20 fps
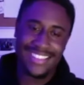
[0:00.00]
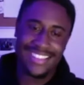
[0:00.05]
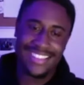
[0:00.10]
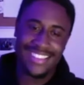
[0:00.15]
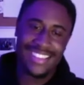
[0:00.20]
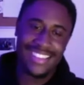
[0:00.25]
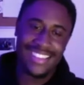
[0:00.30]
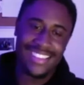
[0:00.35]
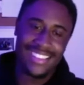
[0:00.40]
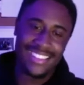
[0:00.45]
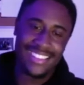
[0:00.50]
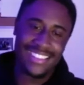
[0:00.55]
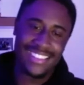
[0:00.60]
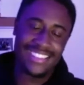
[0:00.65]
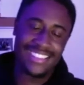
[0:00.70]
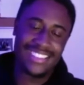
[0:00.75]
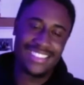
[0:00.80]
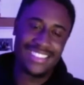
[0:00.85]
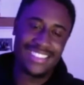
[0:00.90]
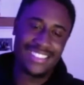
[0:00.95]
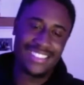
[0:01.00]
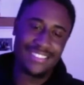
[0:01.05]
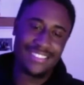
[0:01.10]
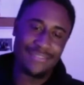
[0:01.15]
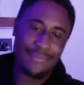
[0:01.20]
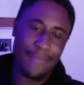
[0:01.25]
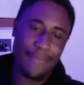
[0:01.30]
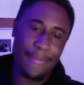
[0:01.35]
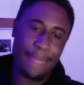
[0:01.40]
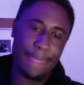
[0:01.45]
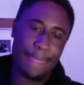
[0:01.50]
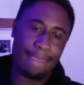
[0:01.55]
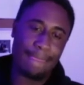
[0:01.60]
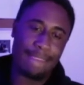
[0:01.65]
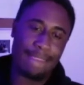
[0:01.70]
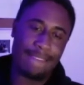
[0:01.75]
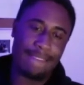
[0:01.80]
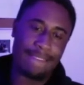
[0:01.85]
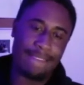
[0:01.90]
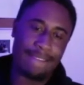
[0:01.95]

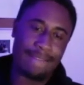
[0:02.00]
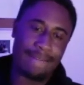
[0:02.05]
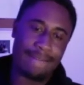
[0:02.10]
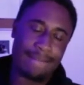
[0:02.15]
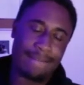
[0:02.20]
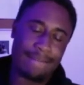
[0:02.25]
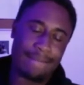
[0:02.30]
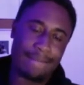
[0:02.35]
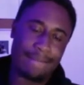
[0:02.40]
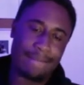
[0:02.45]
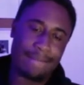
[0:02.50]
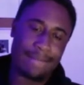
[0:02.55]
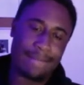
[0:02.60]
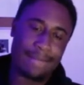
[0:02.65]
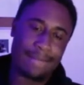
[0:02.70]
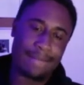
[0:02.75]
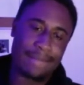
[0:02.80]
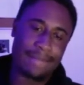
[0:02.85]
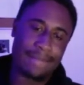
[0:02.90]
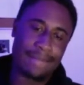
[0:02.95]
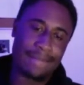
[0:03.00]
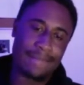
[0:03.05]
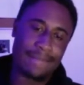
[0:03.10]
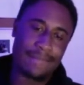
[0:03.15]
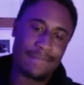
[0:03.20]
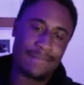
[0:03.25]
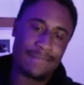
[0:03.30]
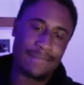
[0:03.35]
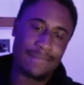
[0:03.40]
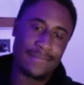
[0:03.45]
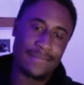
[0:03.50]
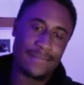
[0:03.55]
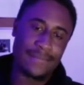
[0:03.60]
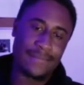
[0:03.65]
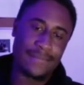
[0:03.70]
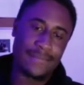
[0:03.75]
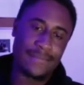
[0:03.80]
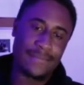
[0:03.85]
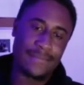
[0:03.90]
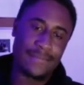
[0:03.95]

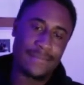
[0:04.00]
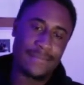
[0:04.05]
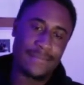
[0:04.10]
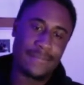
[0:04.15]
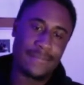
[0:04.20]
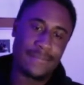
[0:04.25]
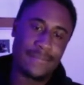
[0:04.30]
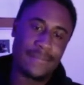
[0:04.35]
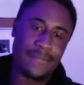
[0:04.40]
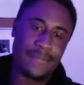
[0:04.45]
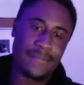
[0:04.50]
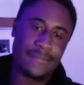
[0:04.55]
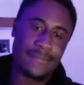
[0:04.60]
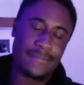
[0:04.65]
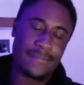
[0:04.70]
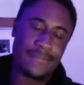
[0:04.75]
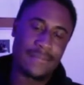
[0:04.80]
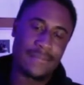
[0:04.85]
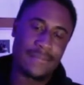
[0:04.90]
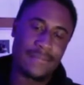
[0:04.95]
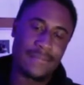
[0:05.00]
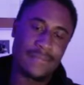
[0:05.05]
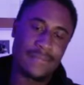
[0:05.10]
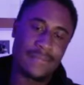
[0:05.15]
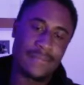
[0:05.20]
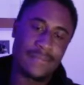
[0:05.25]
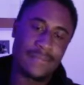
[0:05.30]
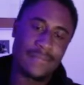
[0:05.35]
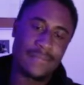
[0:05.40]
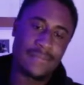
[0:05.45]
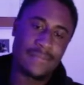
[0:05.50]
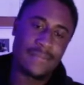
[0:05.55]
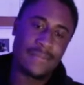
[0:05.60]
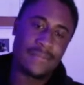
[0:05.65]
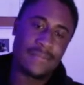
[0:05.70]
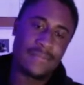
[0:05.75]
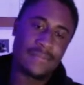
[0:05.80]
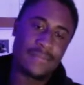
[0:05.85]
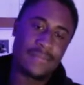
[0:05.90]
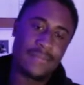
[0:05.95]

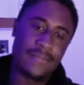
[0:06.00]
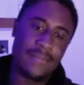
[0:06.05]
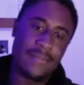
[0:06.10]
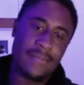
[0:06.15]
[no speech]